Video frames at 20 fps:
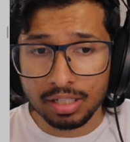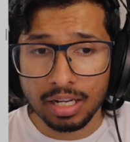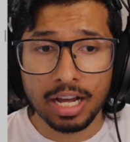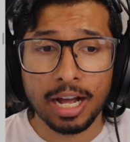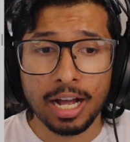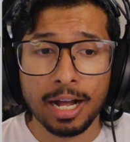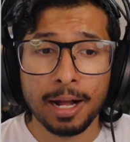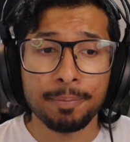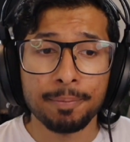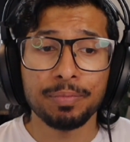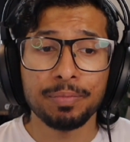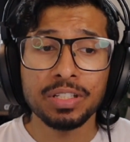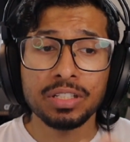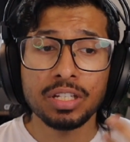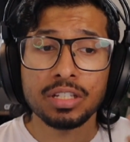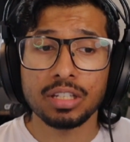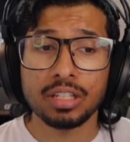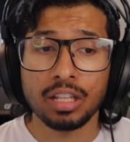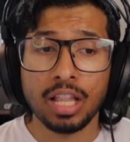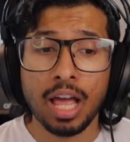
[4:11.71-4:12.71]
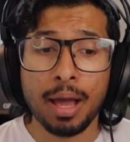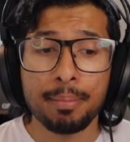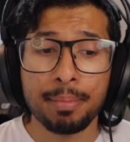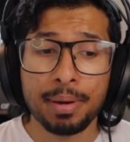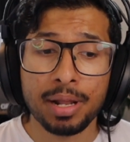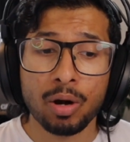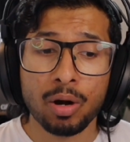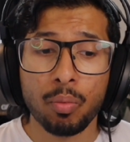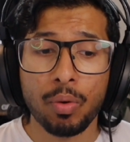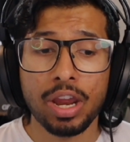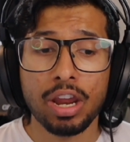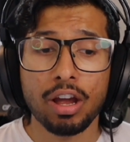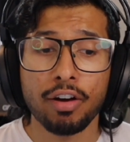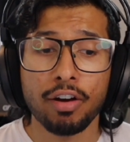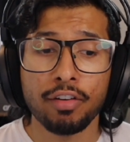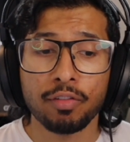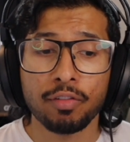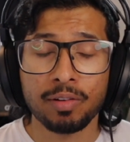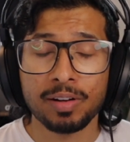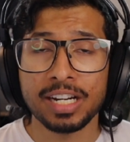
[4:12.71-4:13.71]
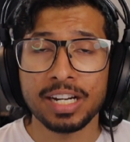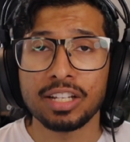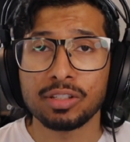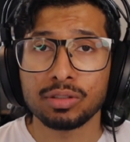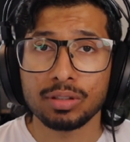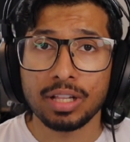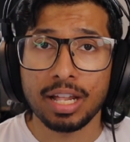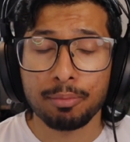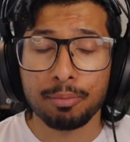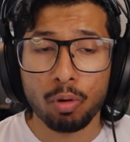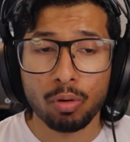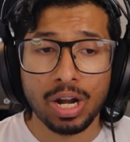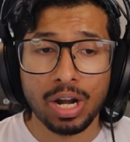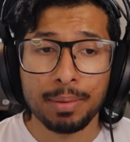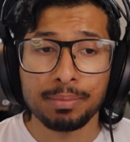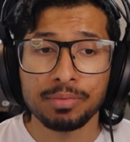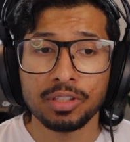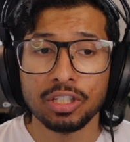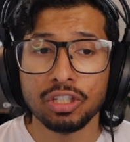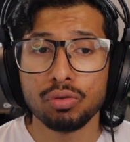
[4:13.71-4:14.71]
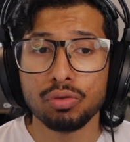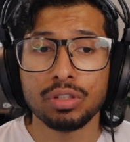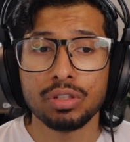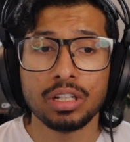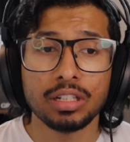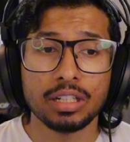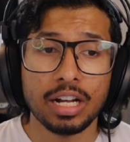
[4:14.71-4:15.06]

This is a lot better way of creating Solana programs than using